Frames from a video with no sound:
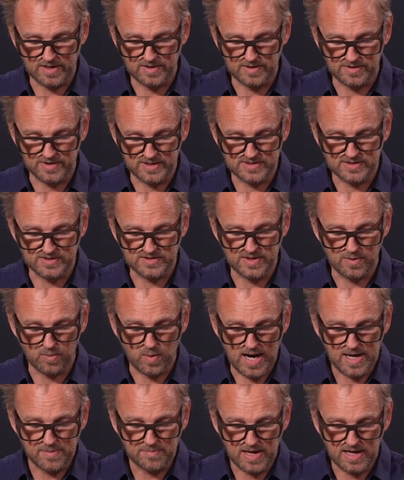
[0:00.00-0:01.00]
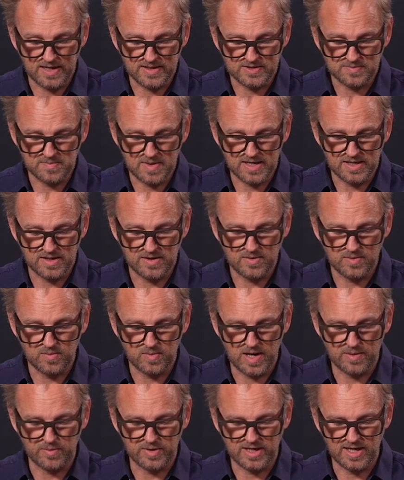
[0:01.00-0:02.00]
this is the white balance menu
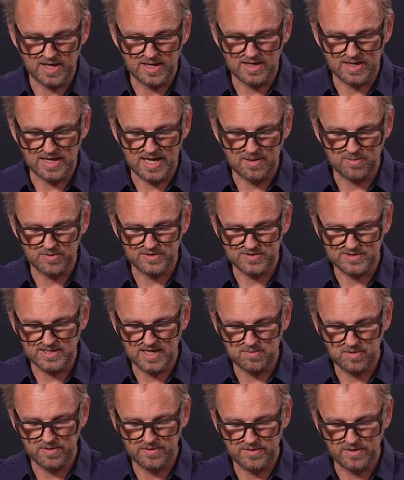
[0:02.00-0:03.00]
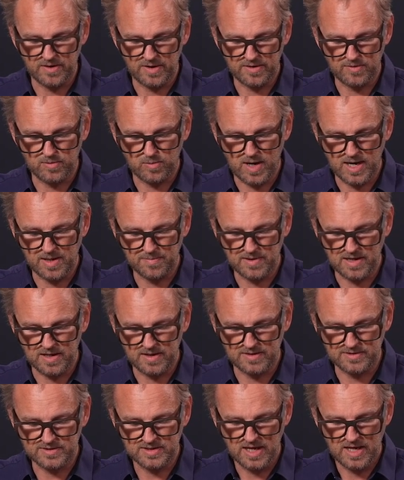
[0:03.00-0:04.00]
where we can enable, disable the auto white
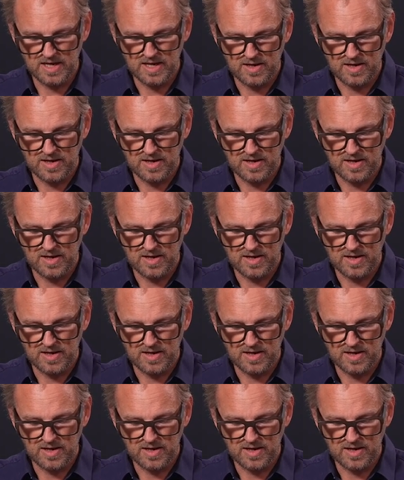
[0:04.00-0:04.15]
balance.